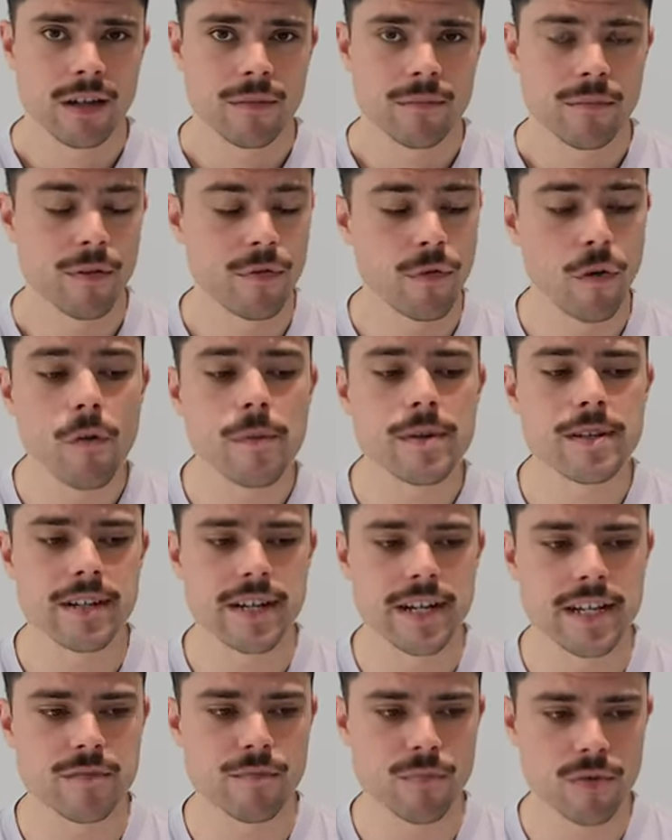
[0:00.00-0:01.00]
performance
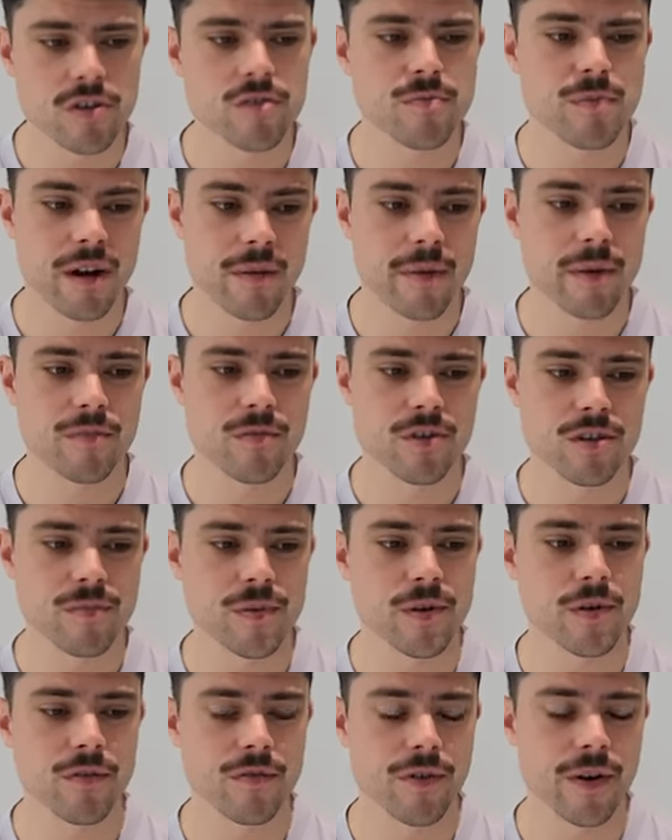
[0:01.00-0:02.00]
against Brisbane. I mean,
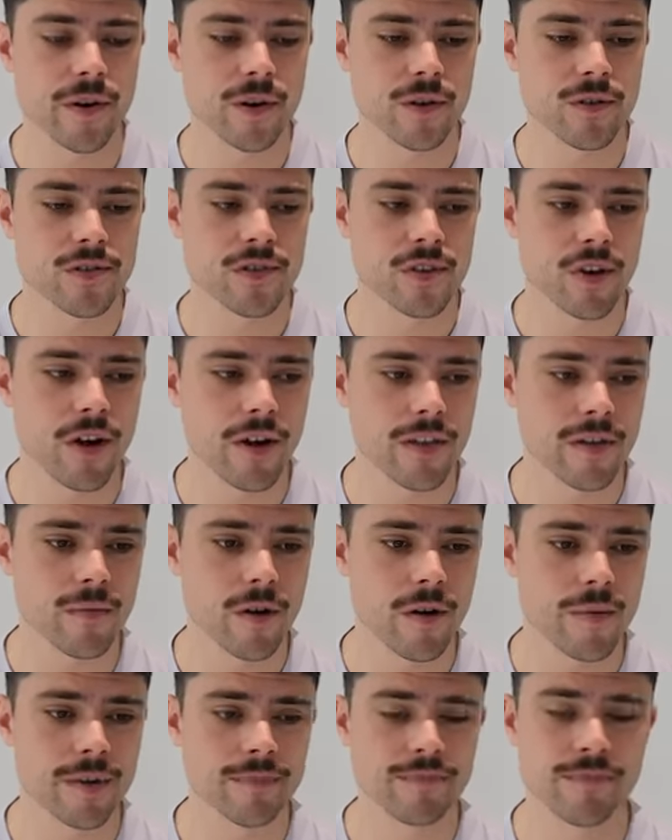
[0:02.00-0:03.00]
Brisbane are a very good side at the
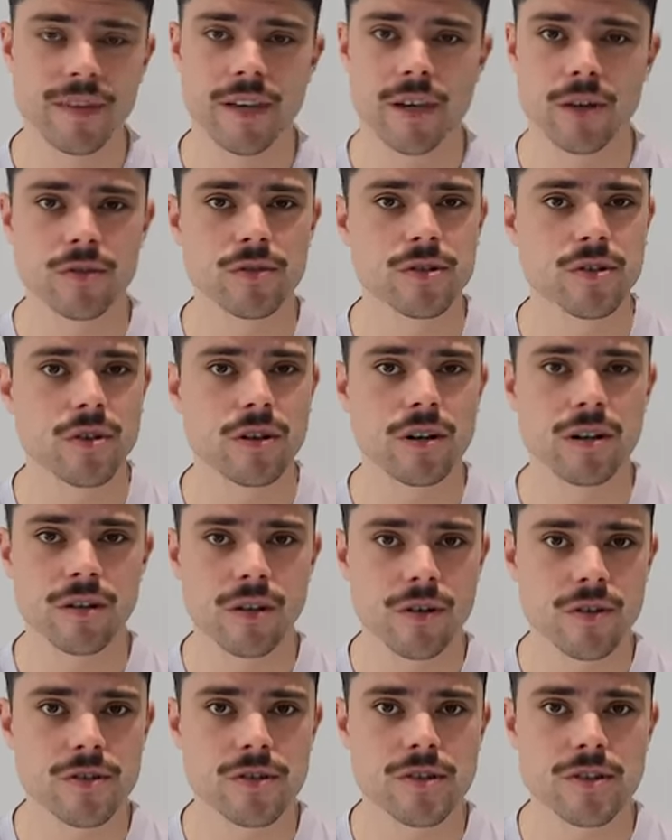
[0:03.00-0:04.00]
moment. The Eagles got
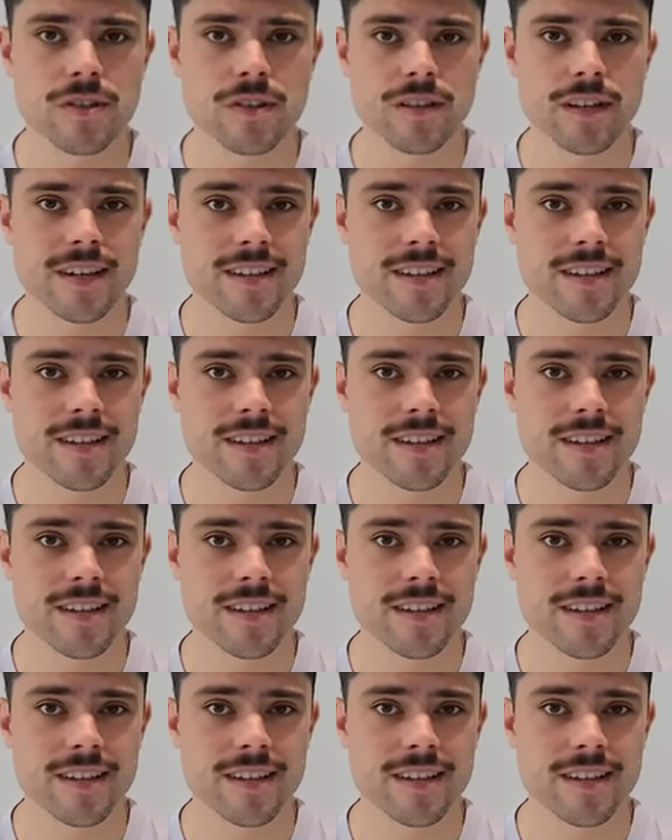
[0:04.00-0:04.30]
close.